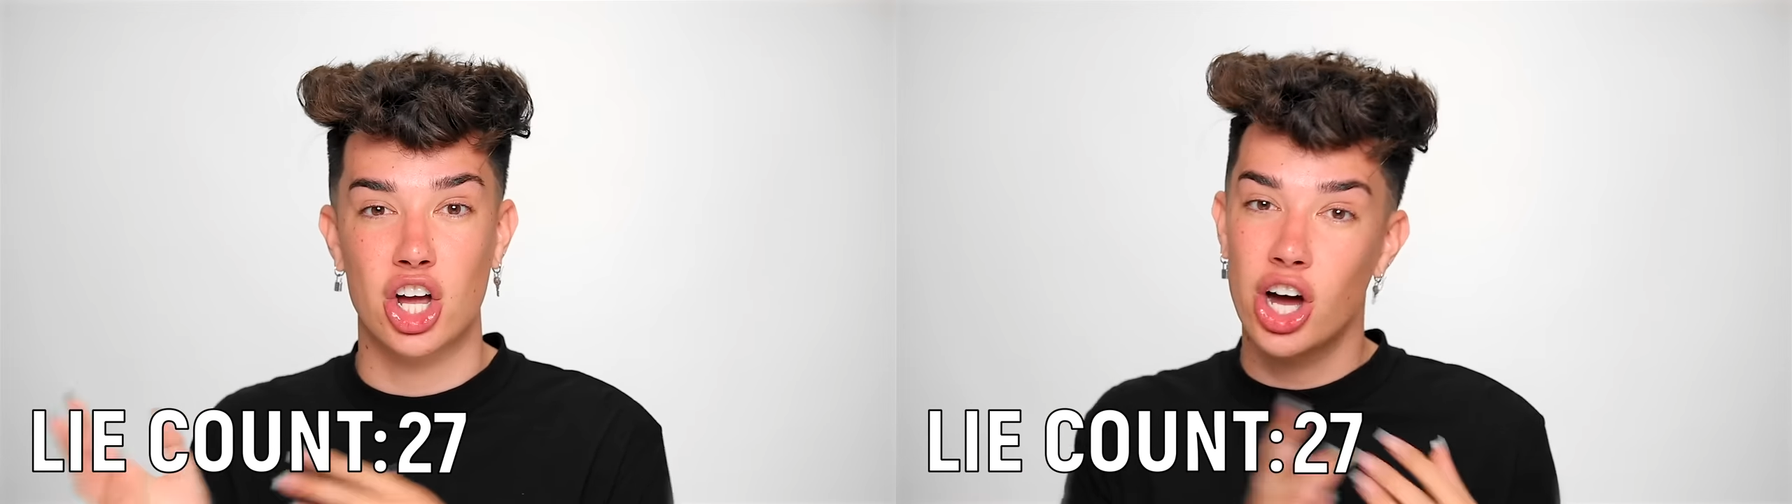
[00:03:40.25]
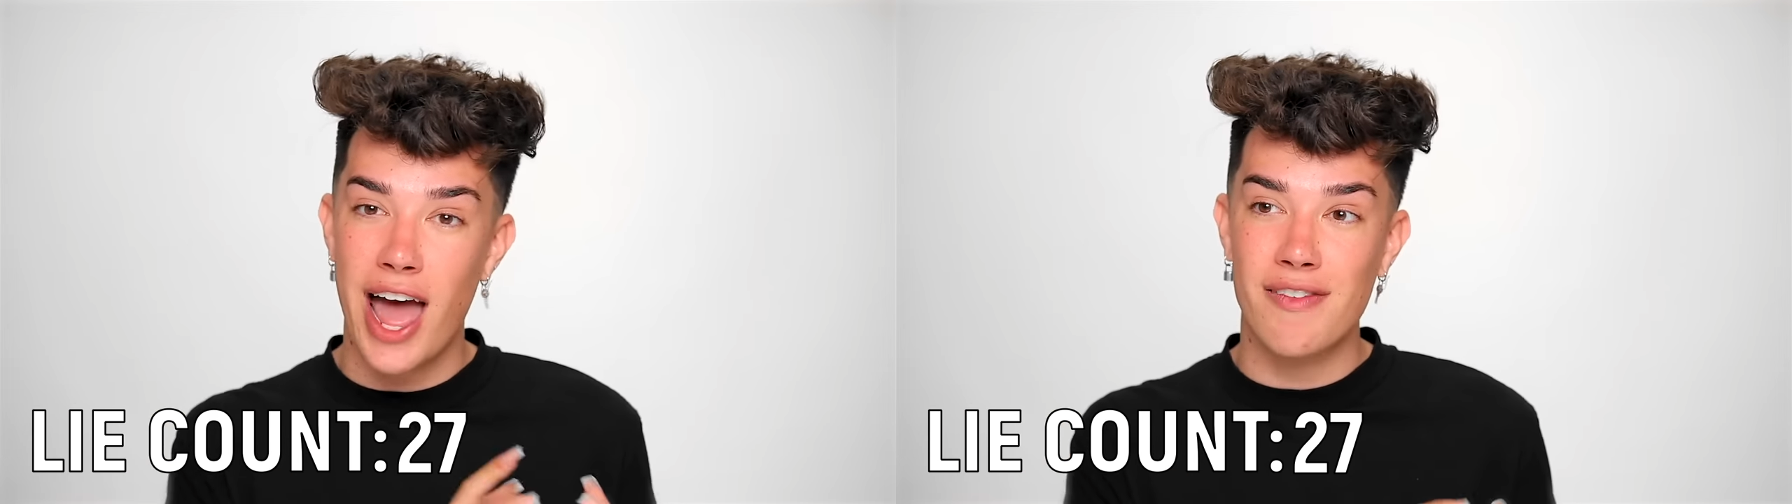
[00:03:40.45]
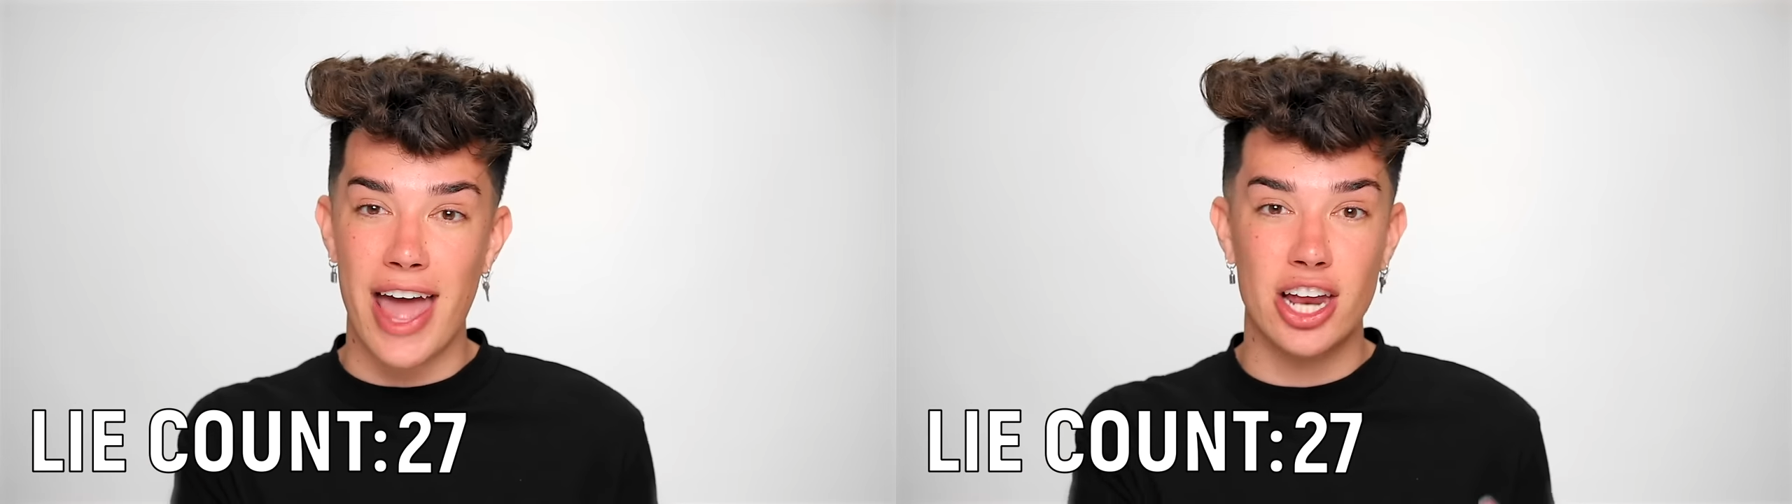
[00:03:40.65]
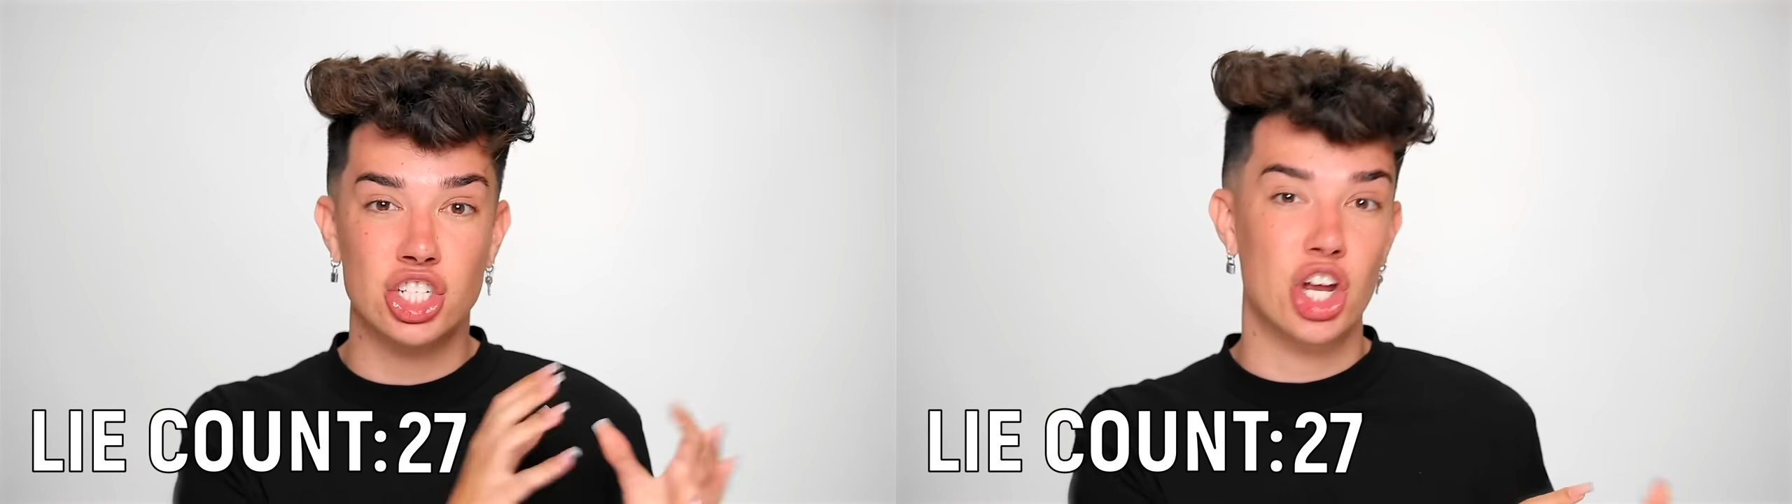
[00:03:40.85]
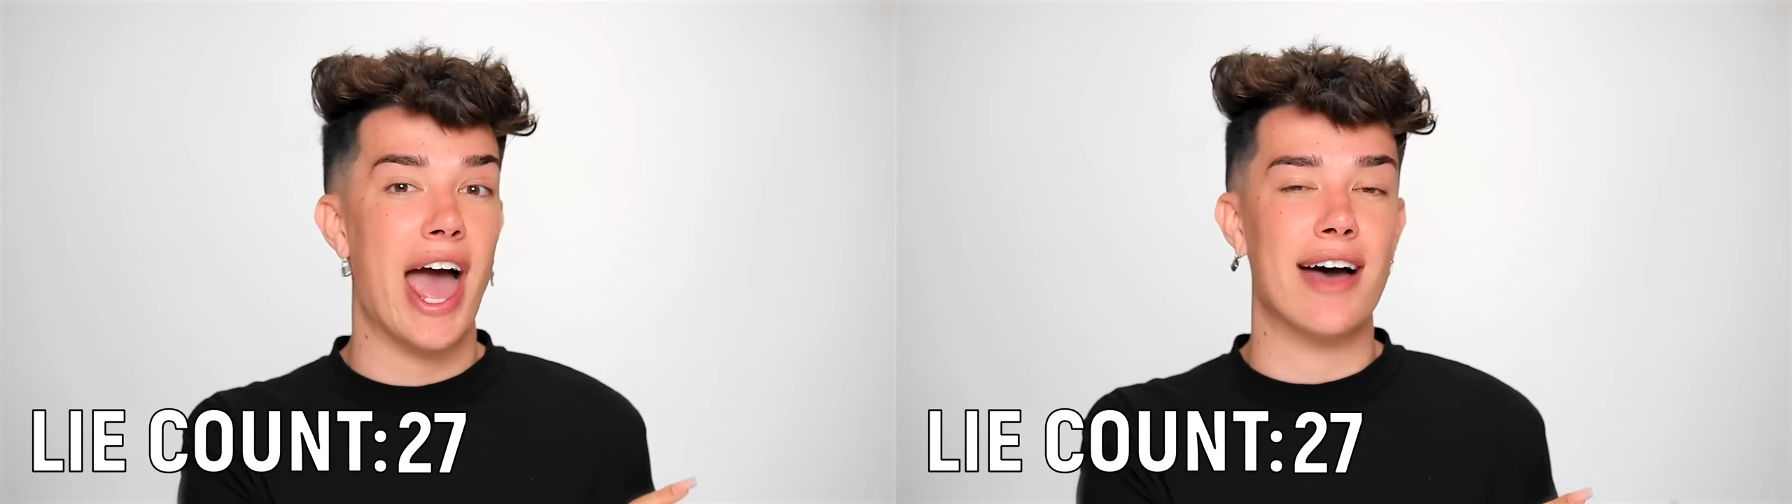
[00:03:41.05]
could have and
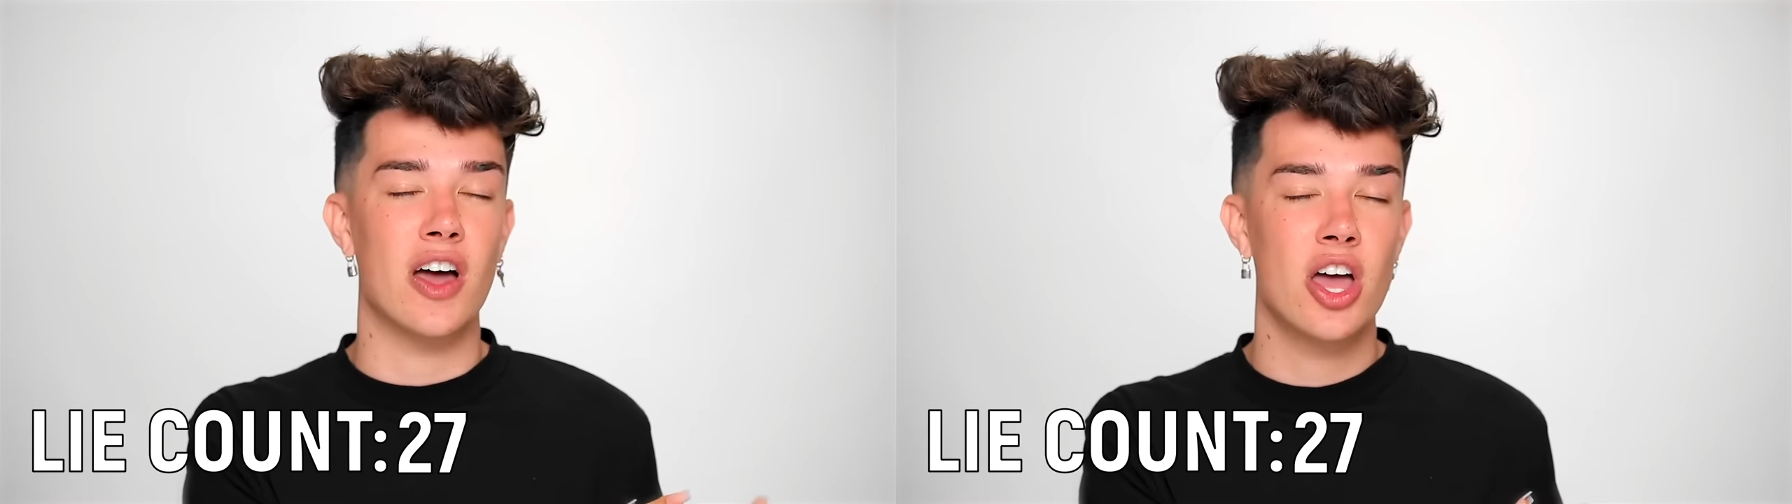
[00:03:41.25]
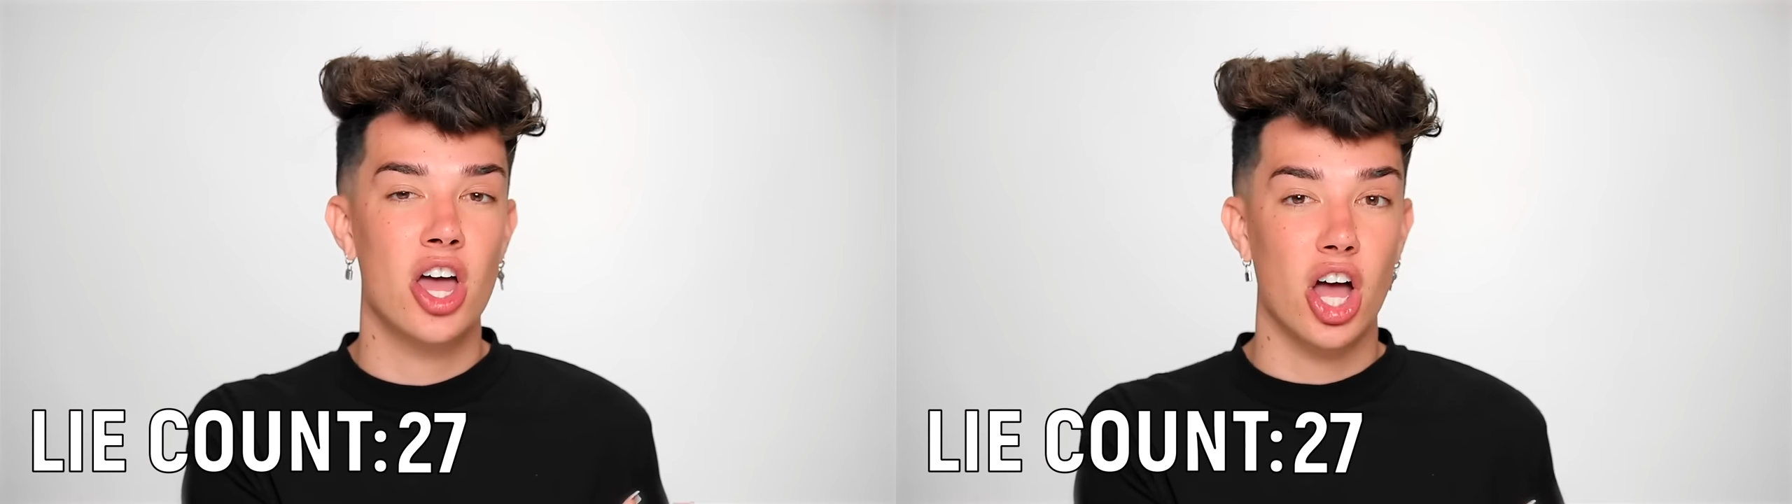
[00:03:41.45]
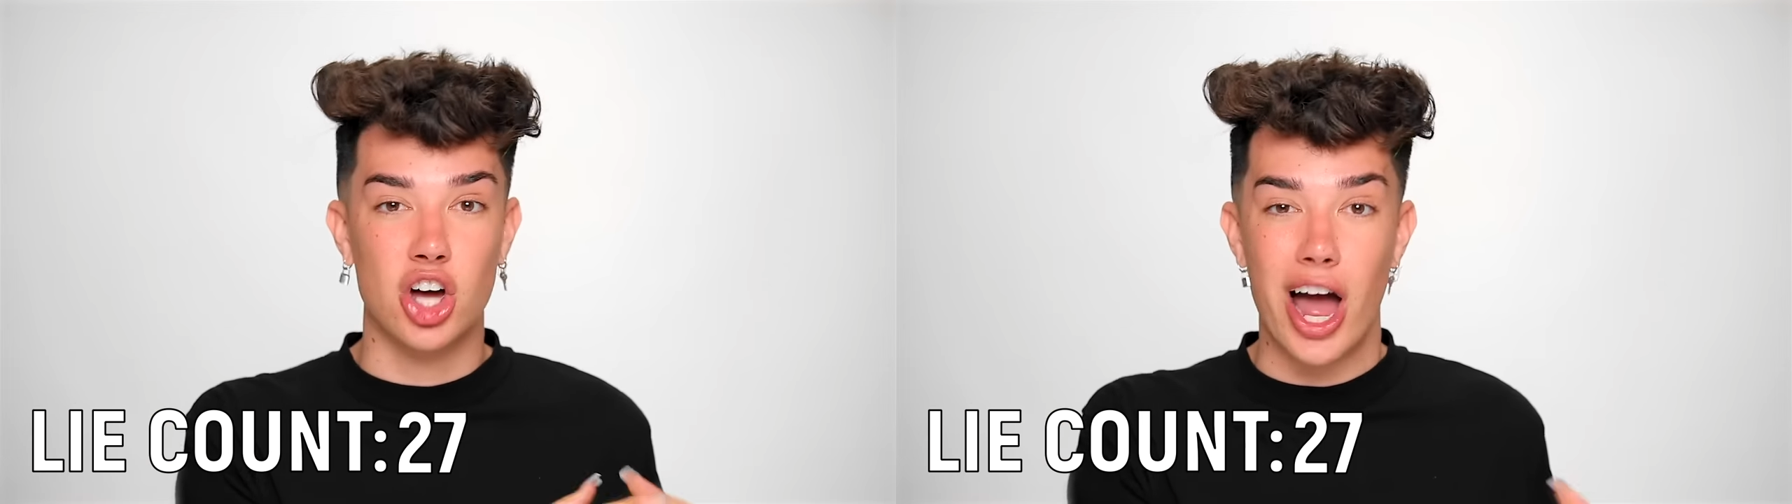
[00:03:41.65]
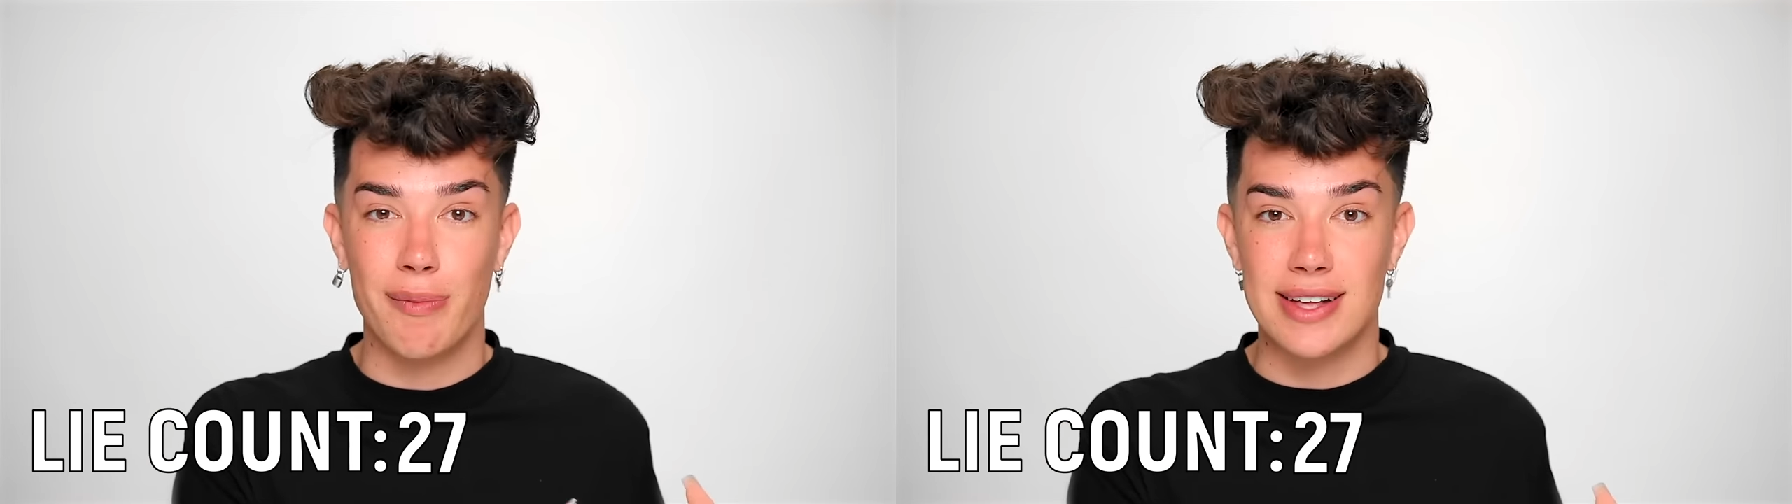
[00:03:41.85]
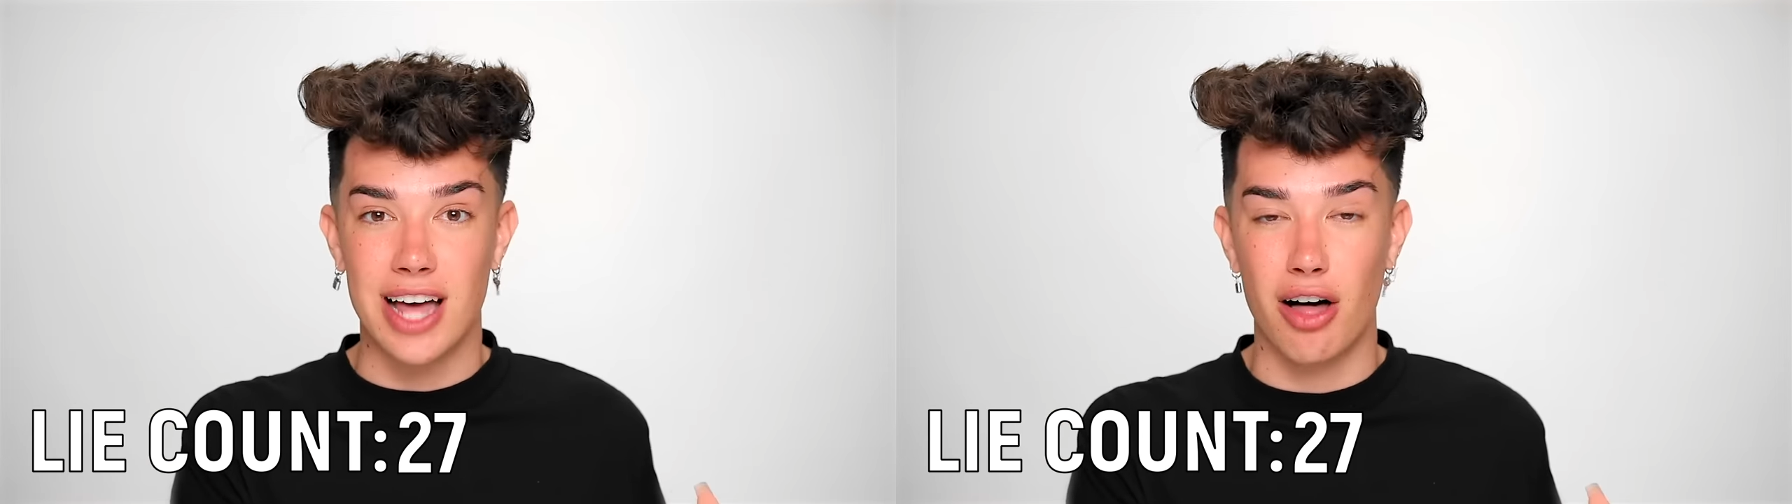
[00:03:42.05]
should have gotten
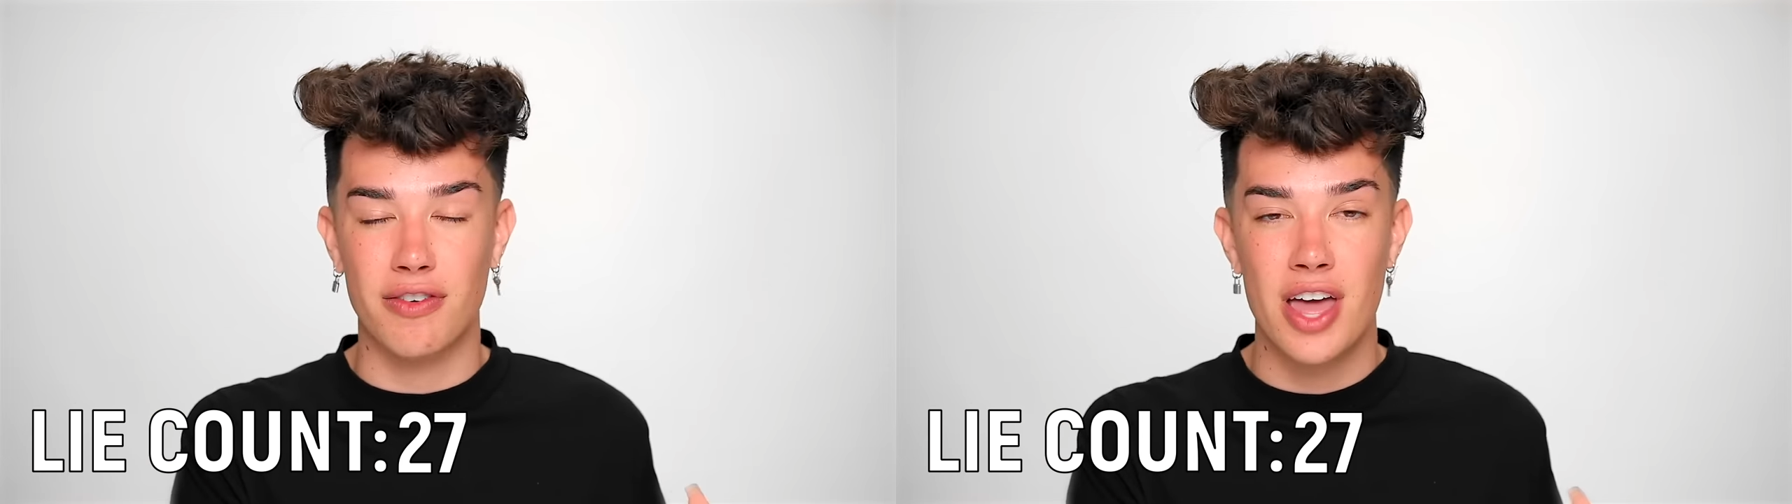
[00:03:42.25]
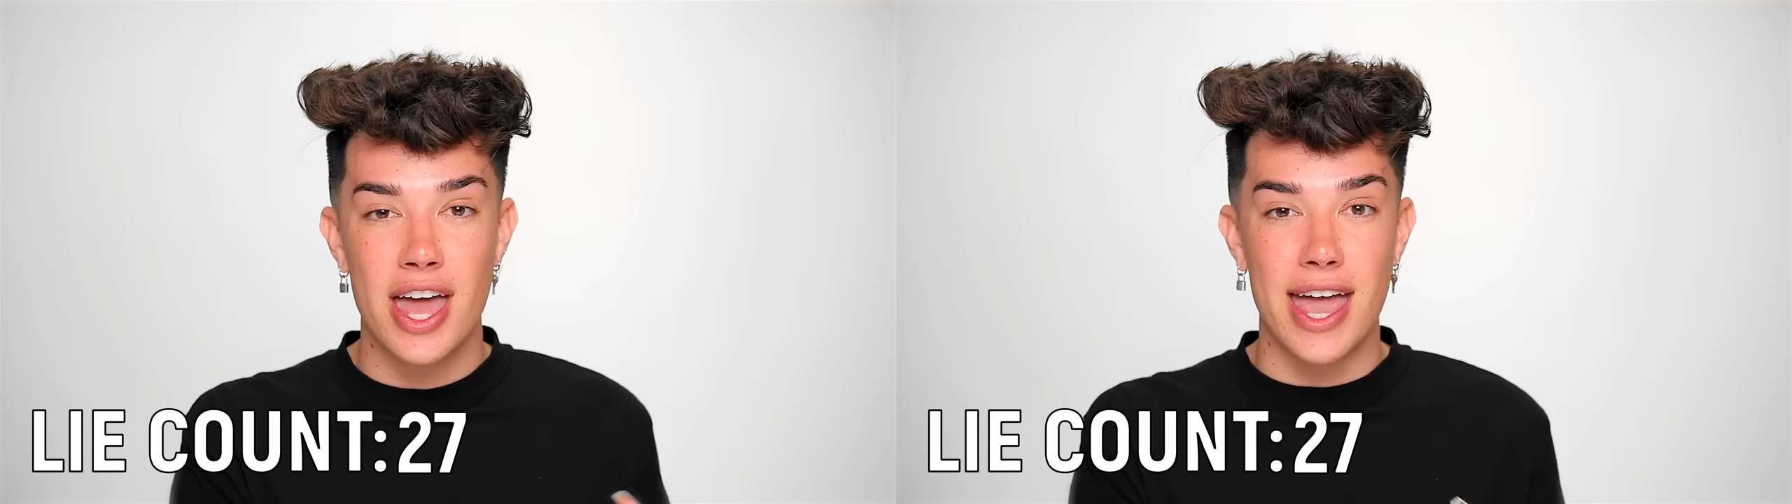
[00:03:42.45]
myself.